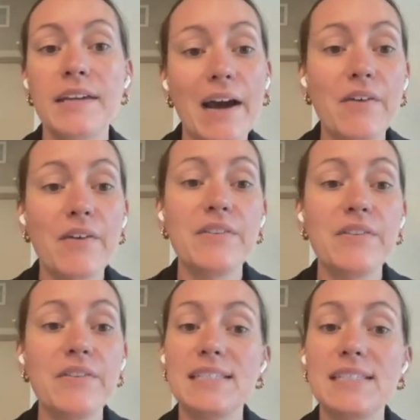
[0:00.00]
Now,
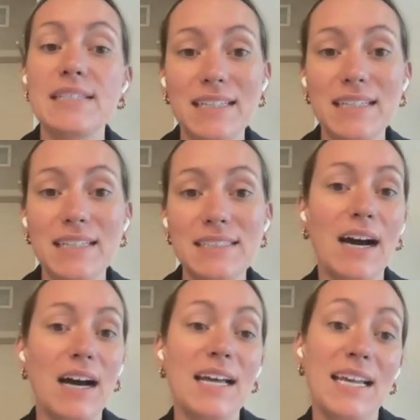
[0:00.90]
the
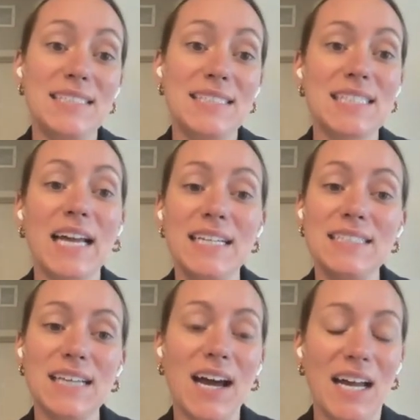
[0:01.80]
second
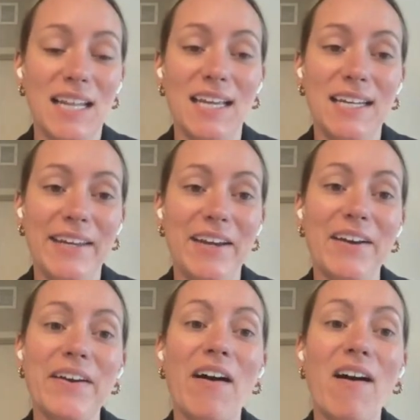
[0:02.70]
insight to highlight
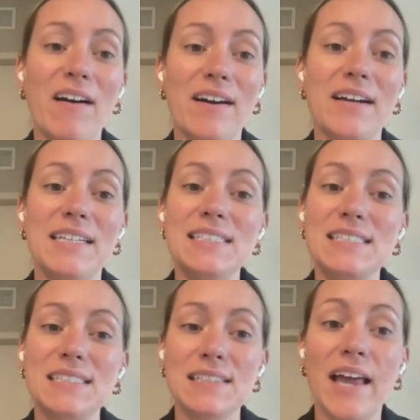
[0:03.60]
here are